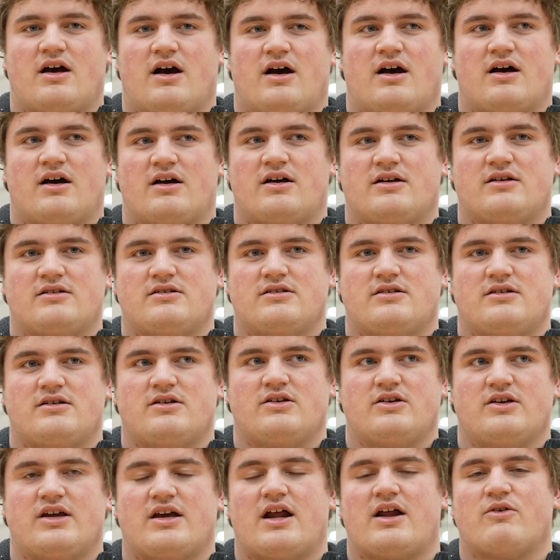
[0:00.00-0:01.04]
uh,
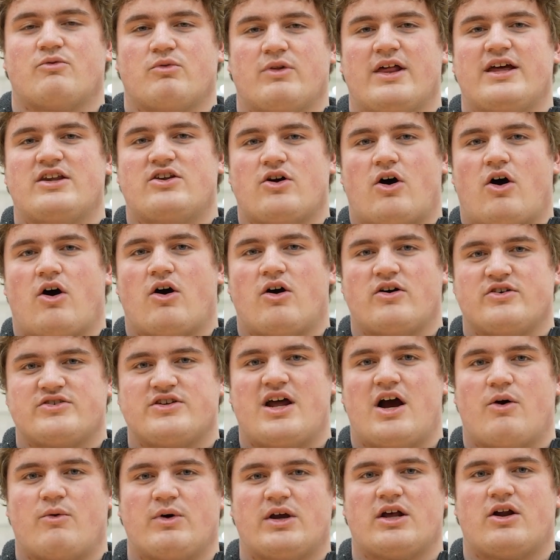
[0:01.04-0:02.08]
kind of relate to ours
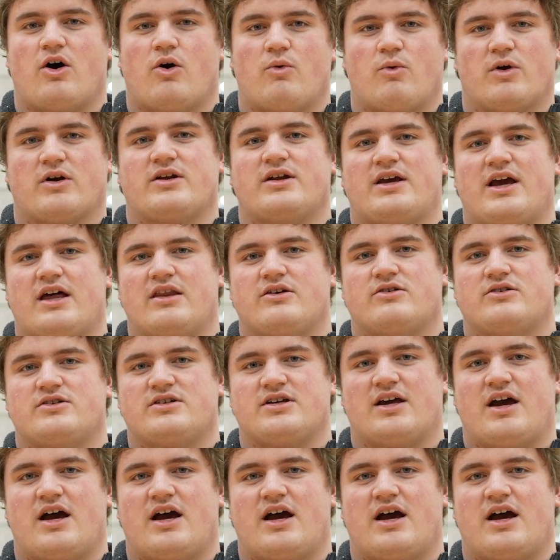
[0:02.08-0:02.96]
and how we can all work together to